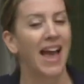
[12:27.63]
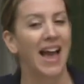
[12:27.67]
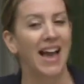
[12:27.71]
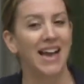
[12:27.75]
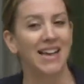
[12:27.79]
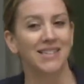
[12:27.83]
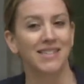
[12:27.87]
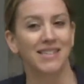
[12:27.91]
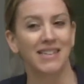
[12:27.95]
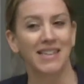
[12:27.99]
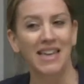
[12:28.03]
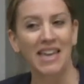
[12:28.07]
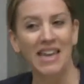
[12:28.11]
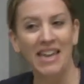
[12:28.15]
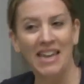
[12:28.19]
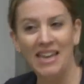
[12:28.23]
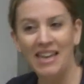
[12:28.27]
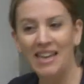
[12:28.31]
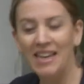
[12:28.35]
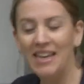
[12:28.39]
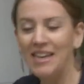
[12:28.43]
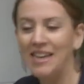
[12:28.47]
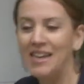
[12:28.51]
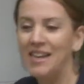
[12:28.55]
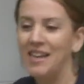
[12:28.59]
As a
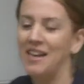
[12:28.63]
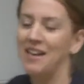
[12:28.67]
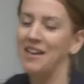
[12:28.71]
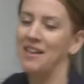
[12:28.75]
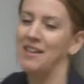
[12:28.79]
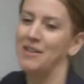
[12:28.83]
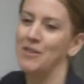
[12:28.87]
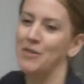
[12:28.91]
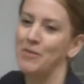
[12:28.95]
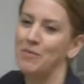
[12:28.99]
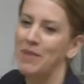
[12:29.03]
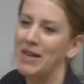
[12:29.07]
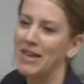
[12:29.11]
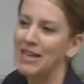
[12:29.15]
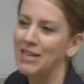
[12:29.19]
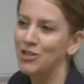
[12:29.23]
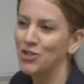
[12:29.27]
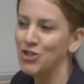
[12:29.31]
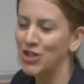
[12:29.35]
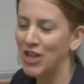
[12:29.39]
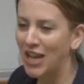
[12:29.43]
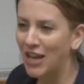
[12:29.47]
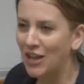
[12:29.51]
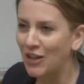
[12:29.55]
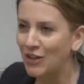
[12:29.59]
kid, uh, my
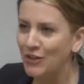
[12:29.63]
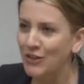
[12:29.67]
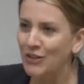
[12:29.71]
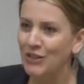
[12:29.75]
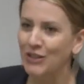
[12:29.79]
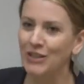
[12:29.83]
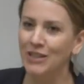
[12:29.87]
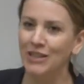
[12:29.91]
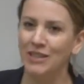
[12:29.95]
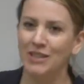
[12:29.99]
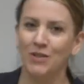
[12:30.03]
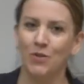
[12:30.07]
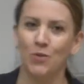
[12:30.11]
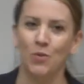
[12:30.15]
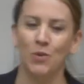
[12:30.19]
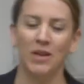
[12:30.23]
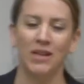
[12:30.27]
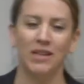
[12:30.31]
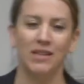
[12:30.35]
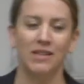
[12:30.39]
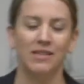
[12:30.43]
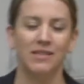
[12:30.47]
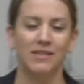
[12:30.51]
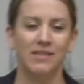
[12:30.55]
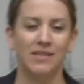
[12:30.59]
childhood
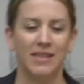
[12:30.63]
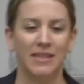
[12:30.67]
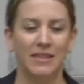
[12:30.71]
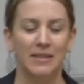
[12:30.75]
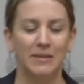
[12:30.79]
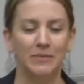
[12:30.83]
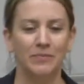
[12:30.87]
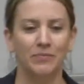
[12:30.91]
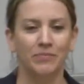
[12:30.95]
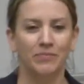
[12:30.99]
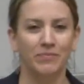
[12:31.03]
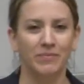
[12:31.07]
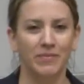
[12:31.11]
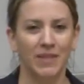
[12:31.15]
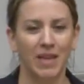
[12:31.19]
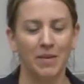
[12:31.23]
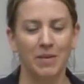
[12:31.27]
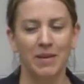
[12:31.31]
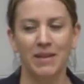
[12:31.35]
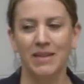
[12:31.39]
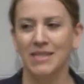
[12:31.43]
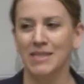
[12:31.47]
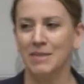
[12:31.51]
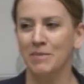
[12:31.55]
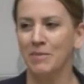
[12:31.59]
was, um,
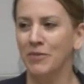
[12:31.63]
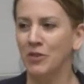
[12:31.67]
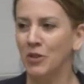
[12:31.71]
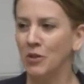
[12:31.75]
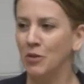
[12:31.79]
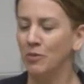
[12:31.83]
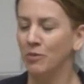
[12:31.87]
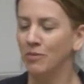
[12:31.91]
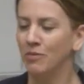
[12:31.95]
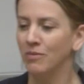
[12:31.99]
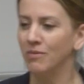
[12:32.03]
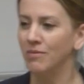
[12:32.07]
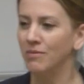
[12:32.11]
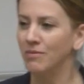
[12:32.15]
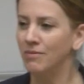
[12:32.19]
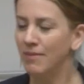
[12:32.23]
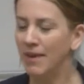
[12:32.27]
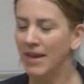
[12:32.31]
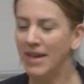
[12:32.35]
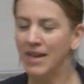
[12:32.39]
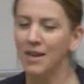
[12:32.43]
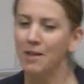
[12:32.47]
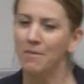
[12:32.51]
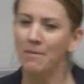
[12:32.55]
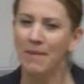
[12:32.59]
maybe as some of you
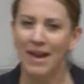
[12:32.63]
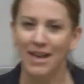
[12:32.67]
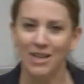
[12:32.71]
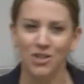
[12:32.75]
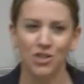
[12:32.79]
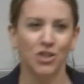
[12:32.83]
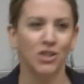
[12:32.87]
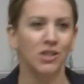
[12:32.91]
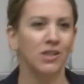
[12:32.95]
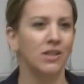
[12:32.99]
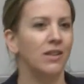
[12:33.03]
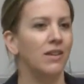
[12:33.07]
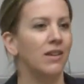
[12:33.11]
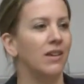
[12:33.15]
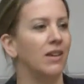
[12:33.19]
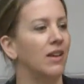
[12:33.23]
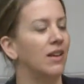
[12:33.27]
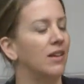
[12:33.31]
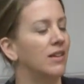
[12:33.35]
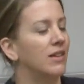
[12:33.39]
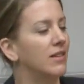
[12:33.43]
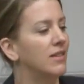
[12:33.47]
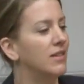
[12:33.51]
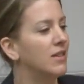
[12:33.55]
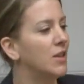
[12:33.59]
might imagine,
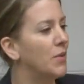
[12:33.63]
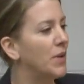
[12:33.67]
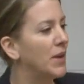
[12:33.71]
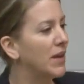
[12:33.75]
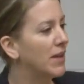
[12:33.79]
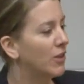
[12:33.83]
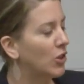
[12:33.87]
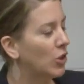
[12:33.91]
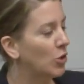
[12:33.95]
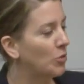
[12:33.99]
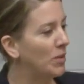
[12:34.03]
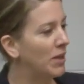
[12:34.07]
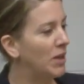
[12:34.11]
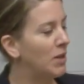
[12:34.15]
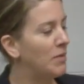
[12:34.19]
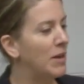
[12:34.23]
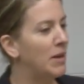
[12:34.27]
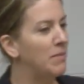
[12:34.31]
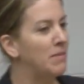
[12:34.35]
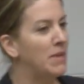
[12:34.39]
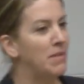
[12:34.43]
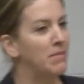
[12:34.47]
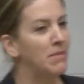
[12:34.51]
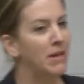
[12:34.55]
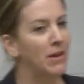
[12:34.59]
uh, knowing a little bit
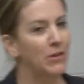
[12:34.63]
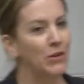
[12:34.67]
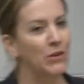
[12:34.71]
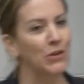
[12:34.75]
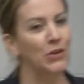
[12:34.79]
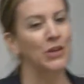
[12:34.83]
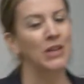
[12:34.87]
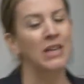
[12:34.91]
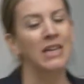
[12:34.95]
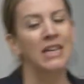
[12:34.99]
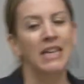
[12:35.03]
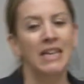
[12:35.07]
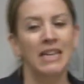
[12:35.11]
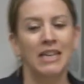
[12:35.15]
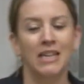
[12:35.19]
about my mother,